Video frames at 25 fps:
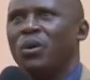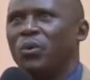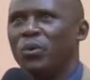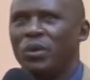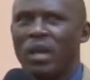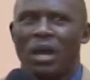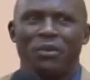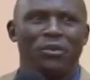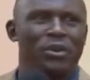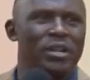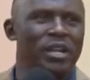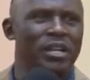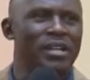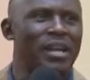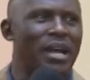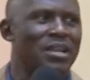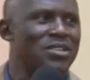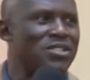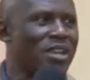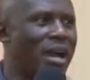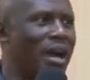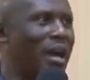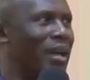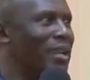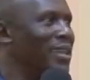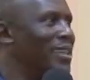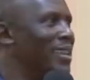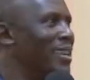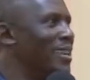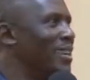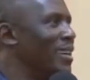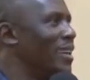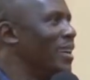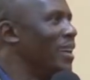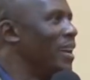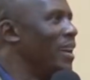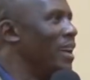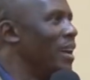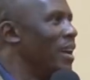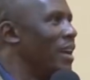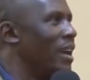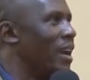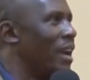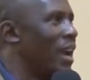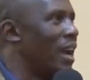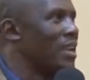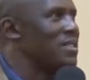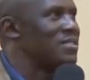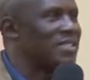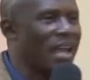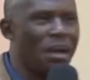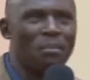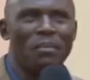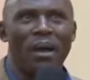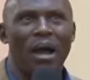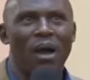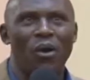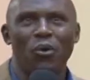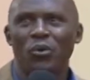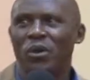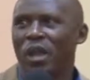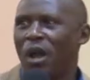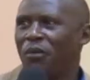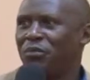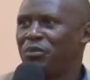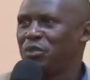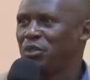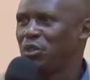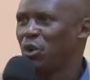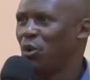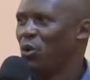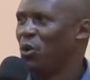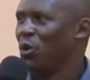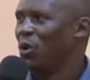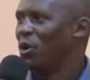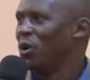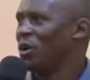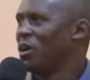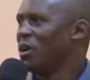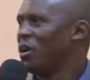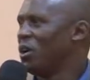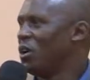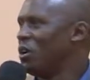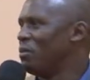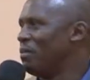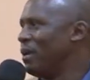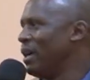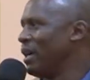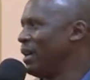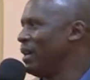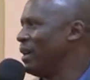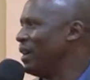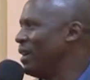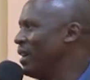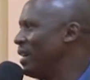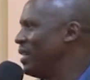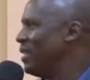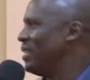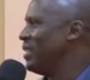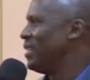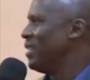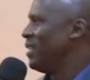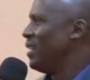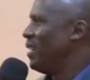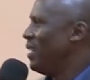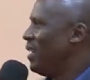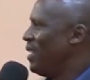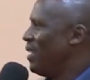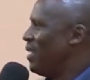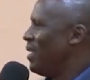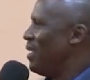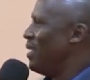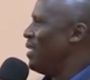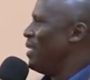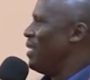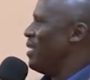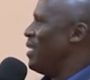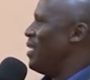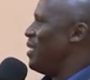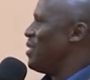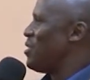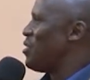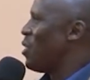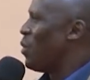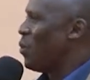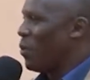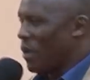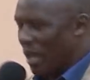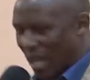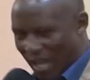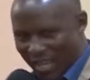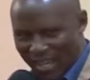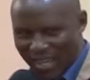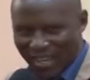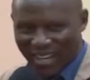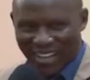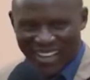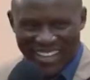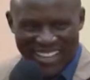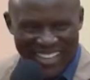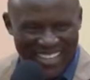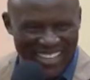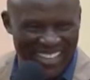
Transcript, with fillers: we have already a child. And somehow we have two. Oh my God. So we are here.